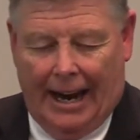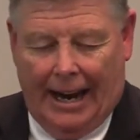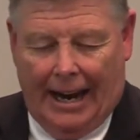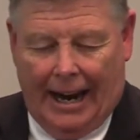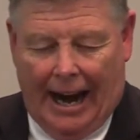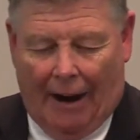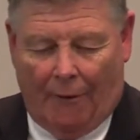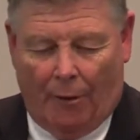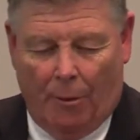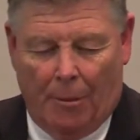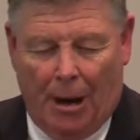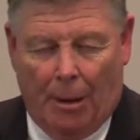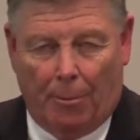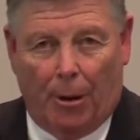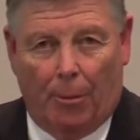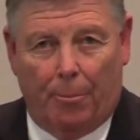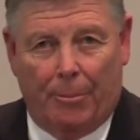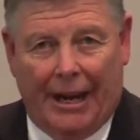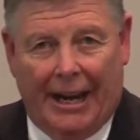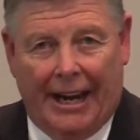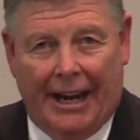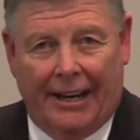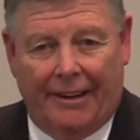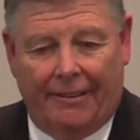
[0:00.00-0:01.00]
I remember
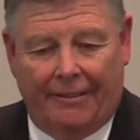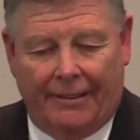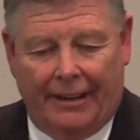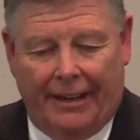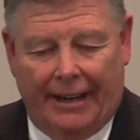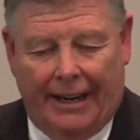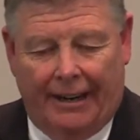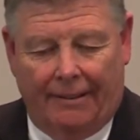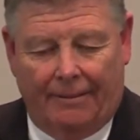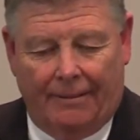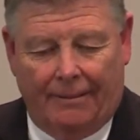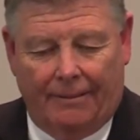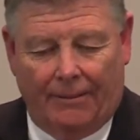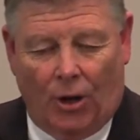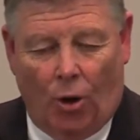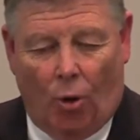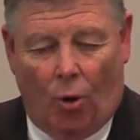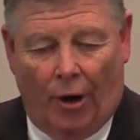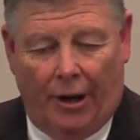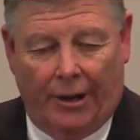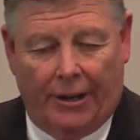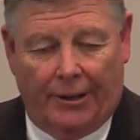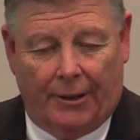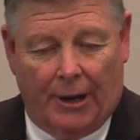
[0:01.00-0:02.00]
being
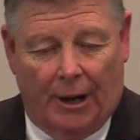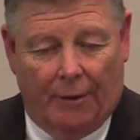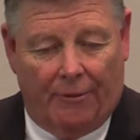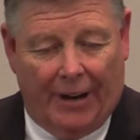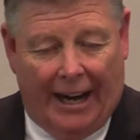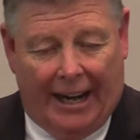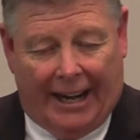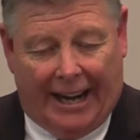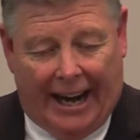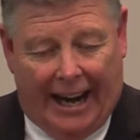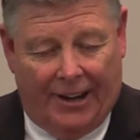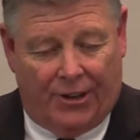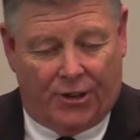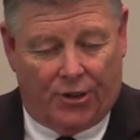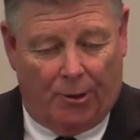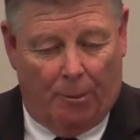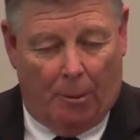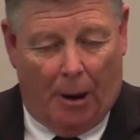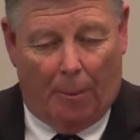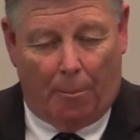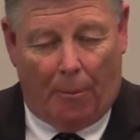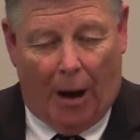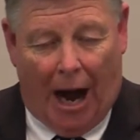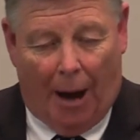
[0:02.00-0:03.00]
going on vacation with
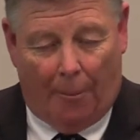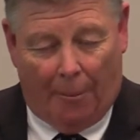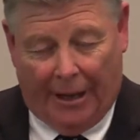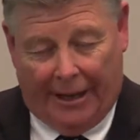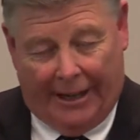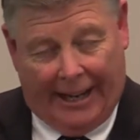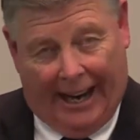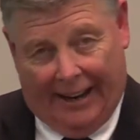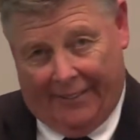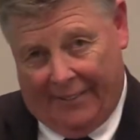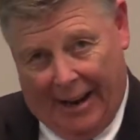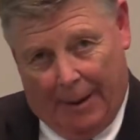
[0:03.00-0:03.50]
my mom and dad.